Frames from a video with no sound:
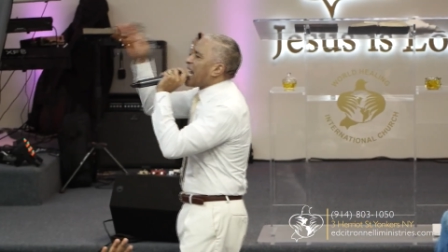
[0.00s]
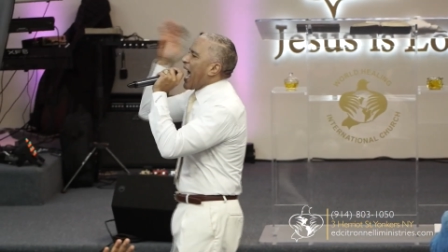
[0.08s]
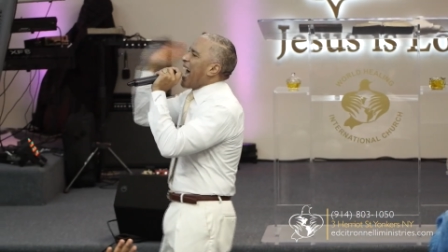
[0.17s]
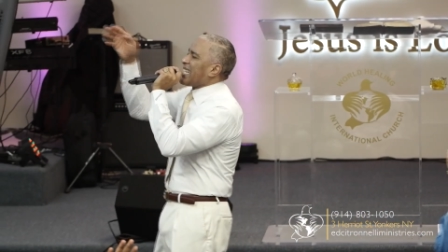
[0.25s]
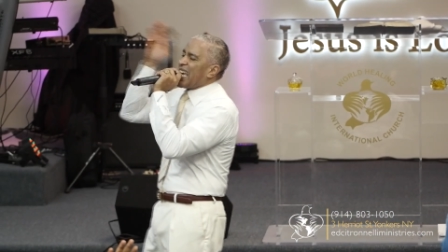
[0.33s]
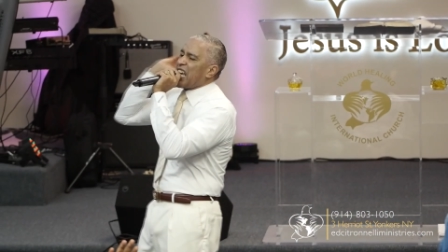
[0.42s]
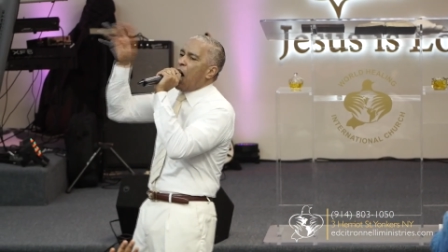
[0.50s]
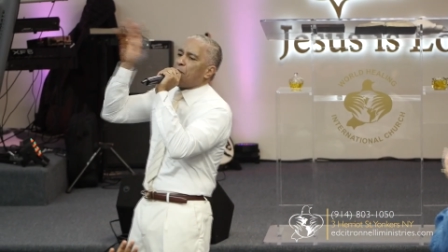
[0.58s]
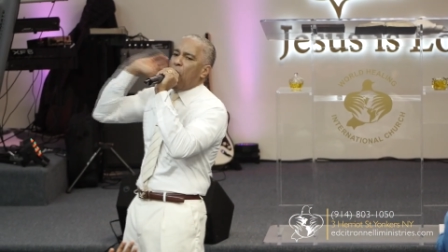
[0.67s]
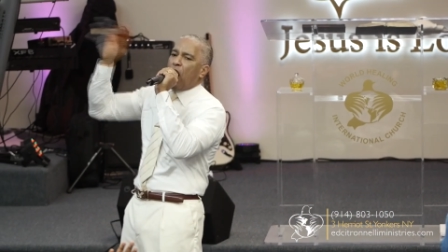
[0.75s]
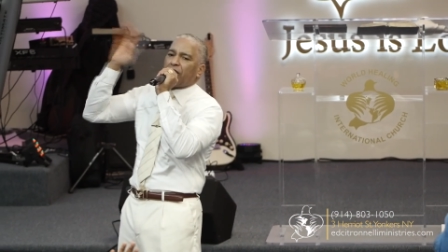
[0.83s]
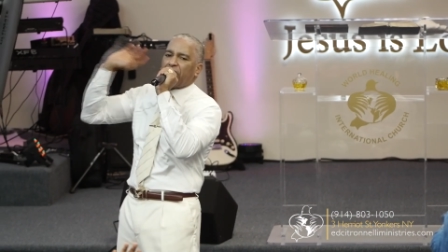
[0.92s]
has an
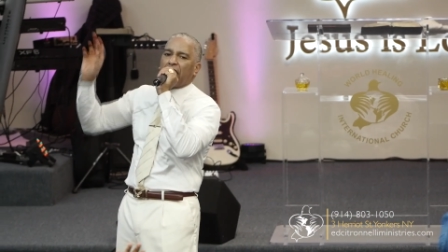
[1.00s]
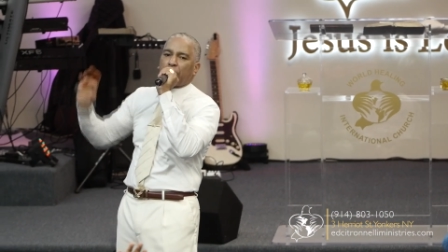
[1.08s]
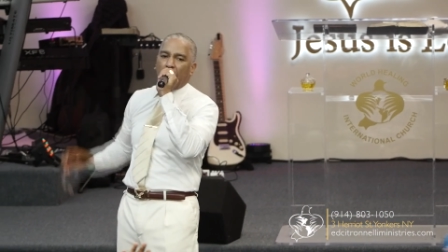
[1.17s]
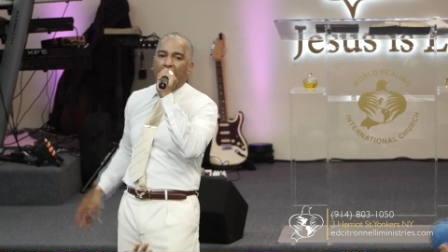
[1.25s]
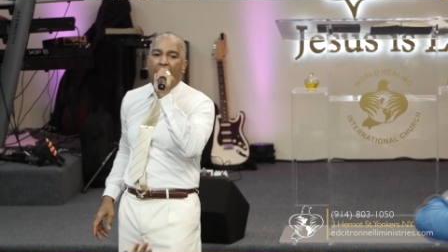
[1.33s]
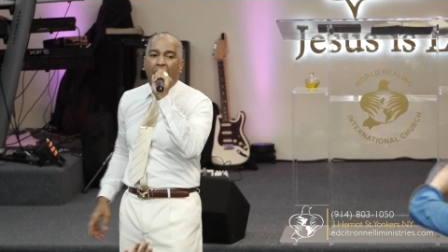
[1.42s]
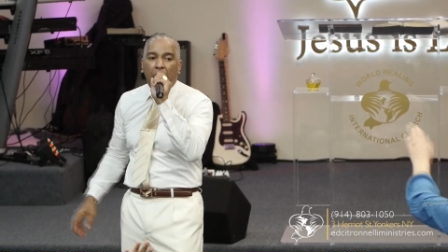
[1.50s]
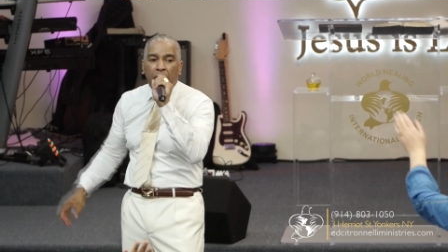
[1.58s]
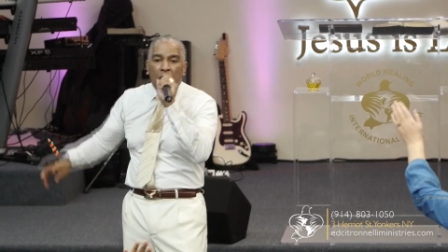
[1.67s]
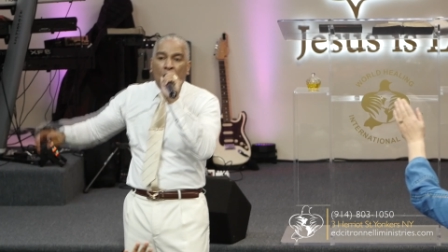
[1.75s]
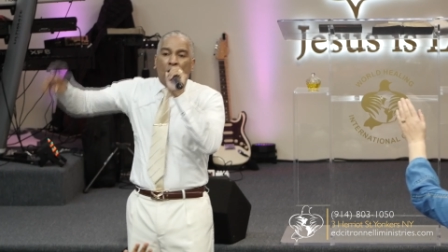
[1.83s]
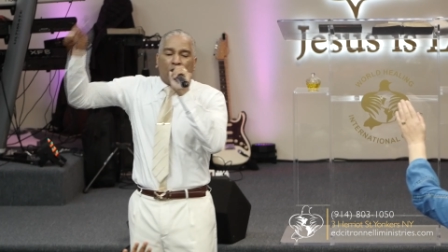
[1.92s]
appointed
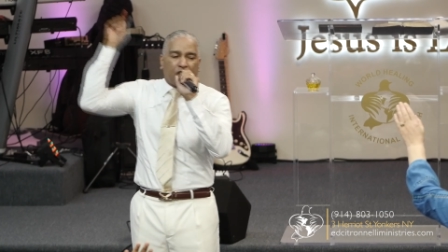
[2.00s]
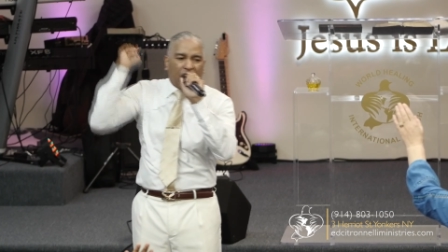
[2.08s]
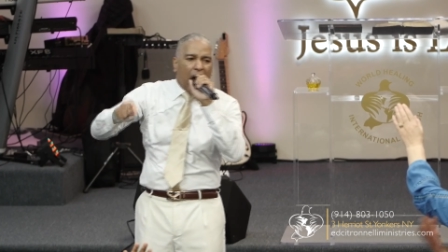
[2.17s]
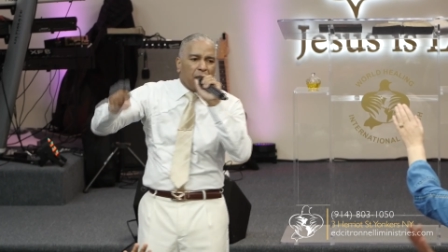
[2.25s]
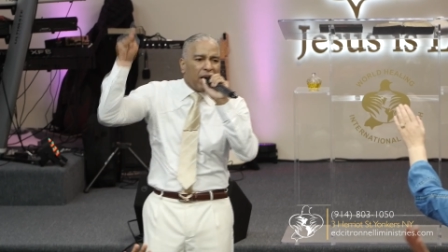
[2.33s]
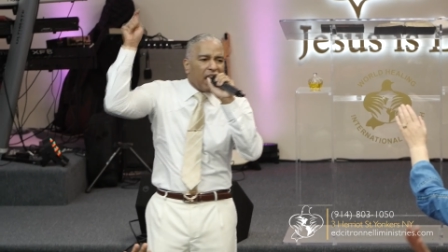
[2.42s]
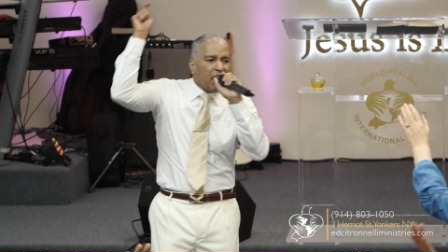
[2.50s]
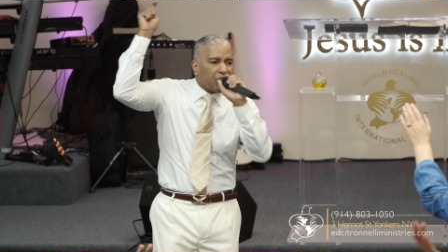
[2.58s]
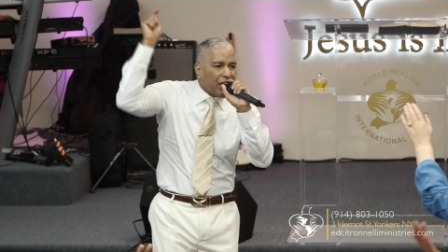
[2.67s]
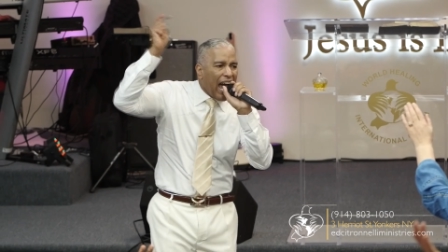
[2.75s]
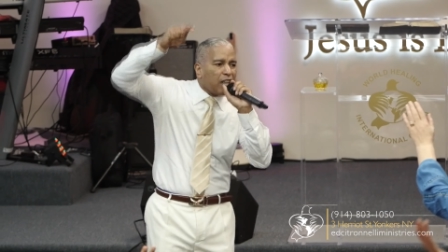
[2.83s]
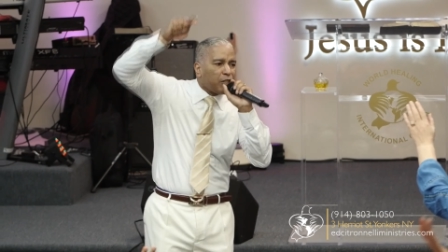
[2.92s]
time. Yes, Somebody said,